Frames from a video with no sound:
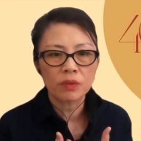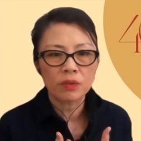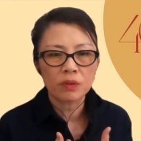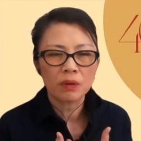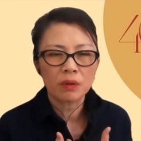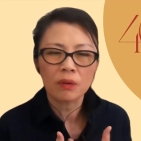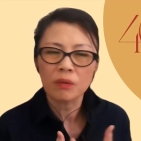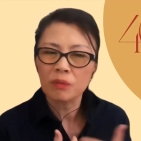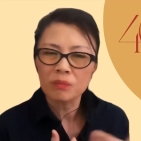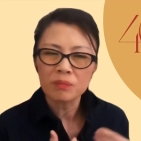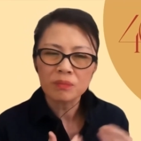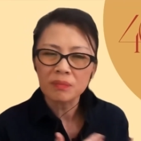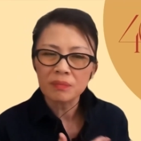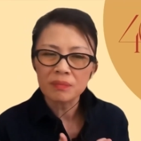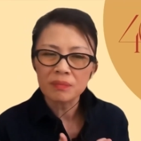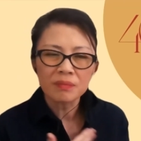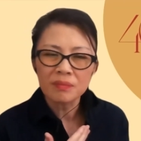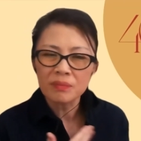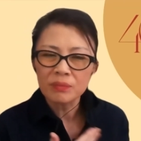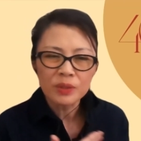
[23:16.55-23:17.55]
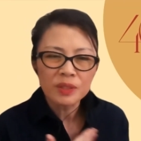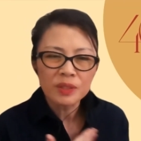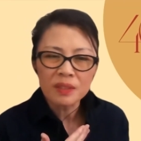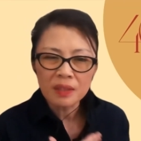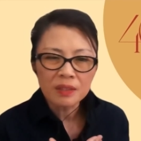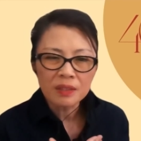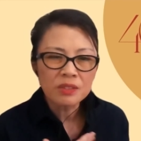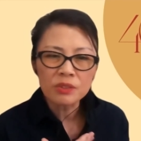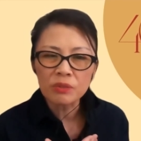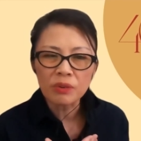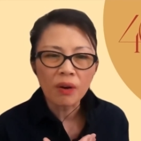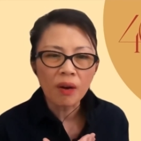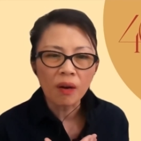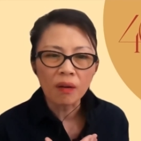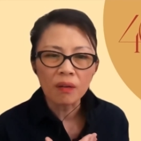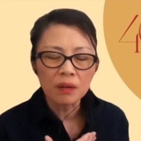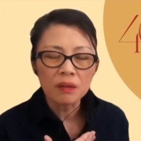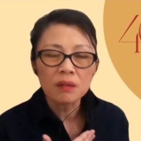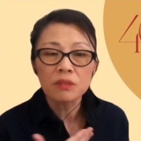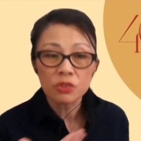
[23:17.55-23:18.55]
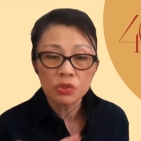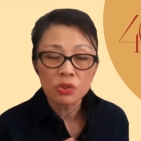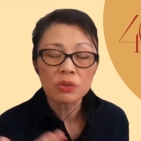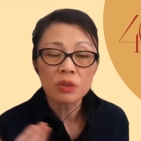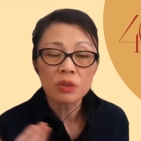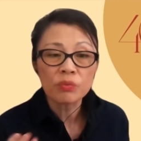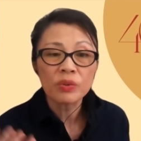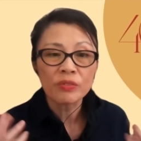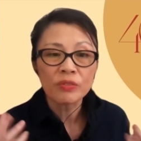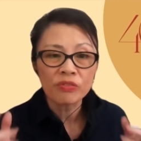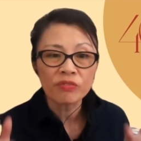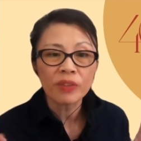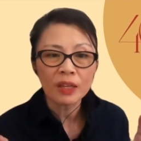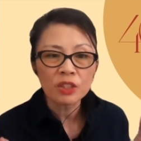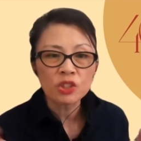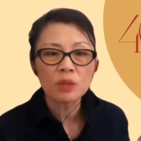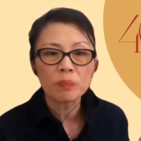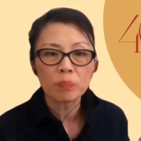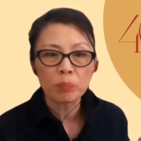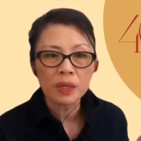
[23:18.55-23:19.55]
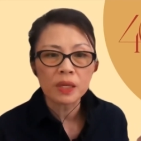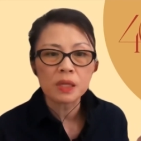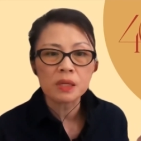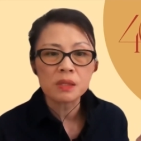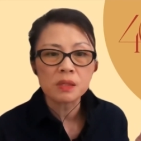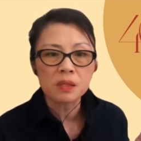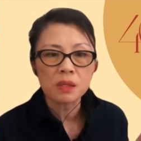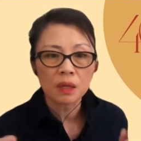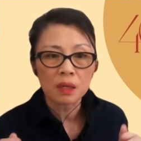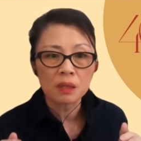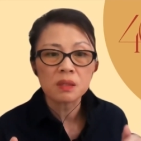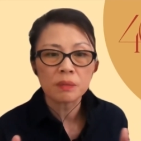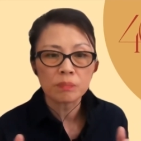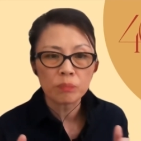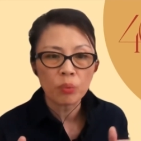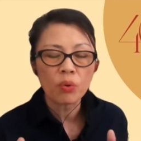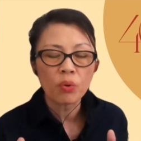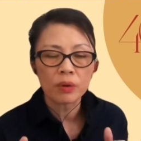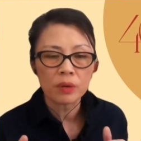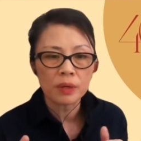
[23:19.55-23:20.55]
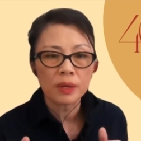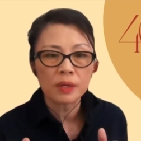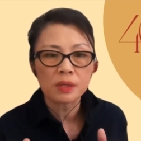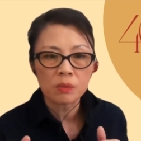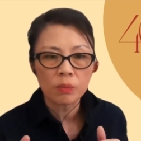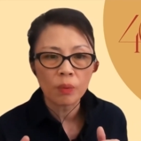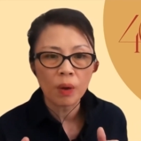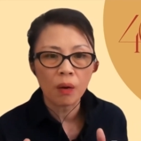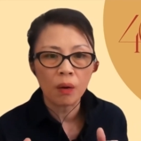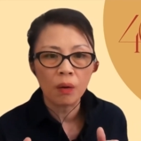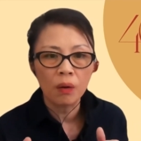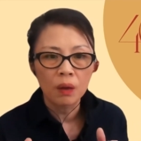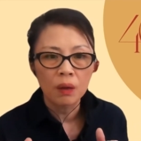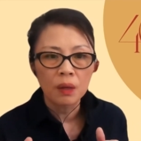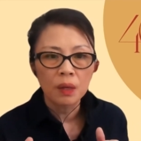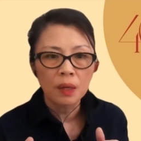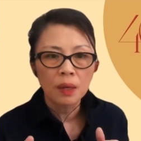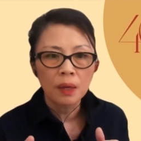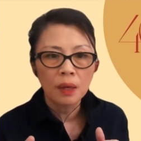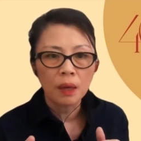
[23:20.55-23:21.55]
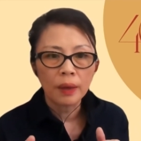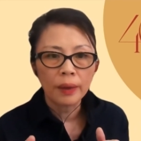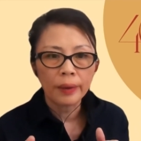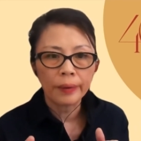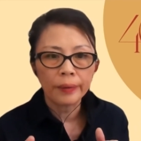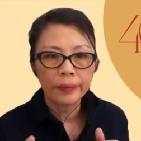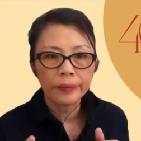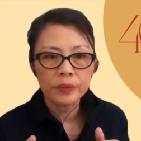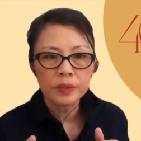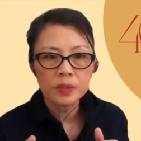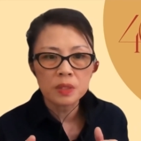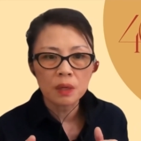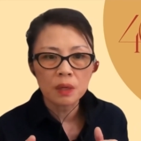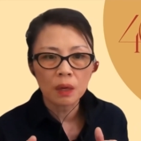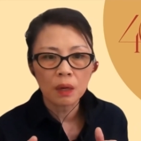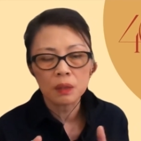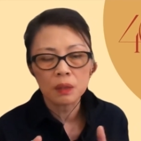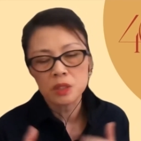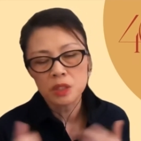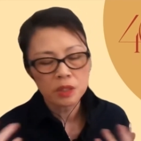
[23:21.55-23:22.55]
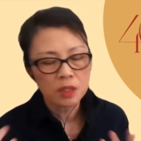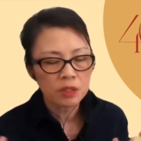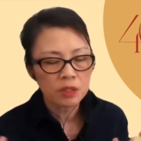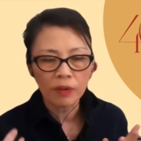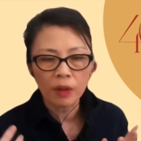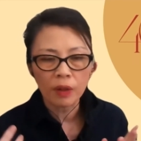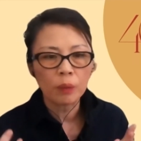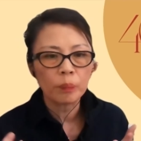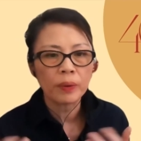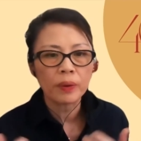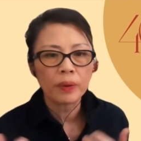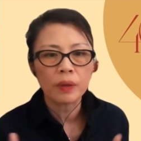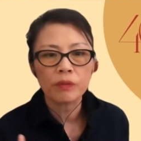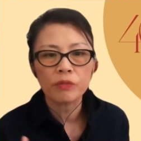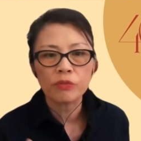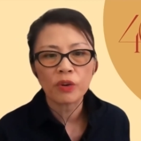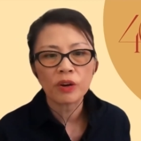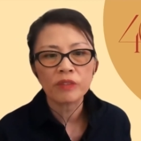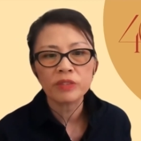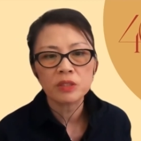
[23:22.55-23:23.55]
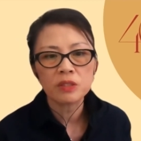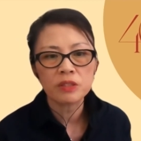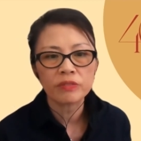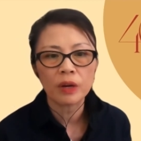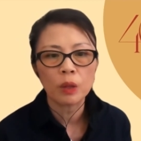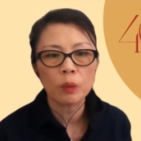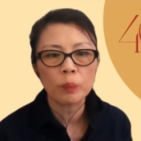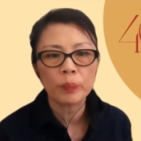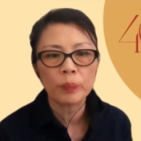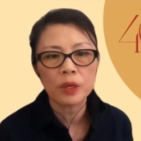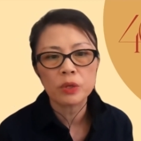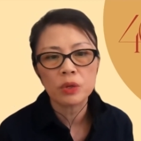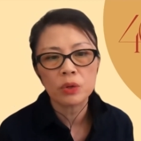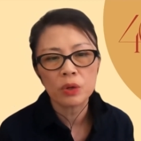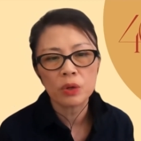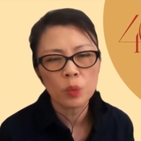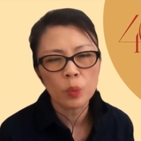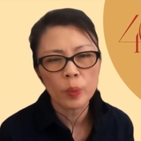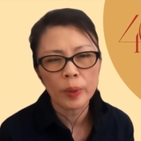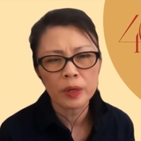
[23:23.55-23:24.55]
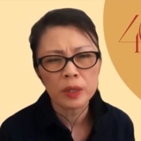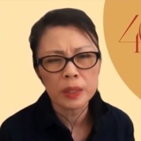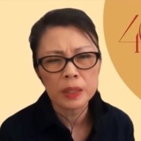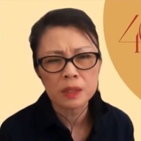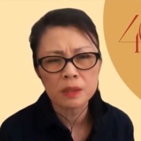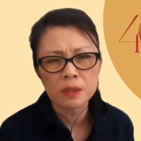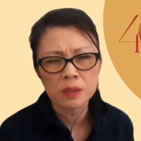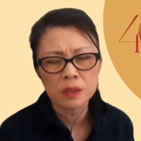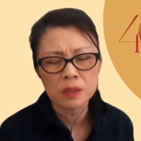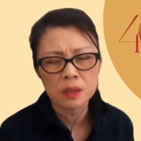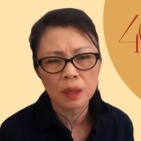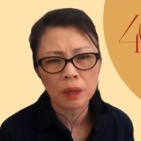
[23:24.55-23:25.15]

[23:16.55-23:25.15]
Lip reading: What did I do wrong? So the reflection piece is important as well, and forever developing your awareness.